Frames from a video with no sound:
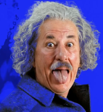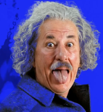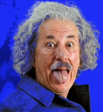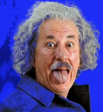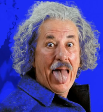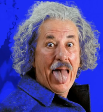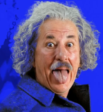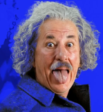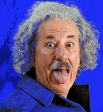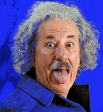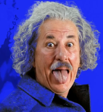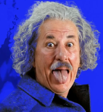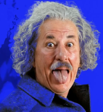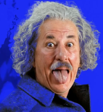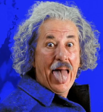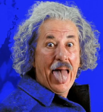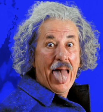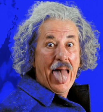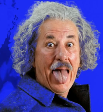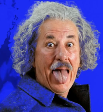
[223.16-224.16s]

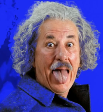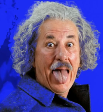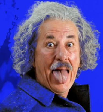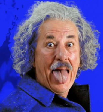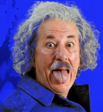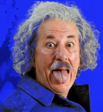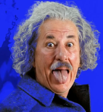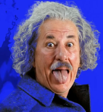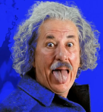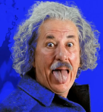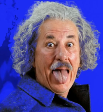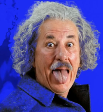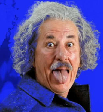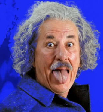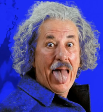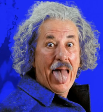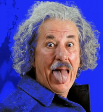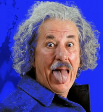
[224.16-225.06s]
Nothing is said.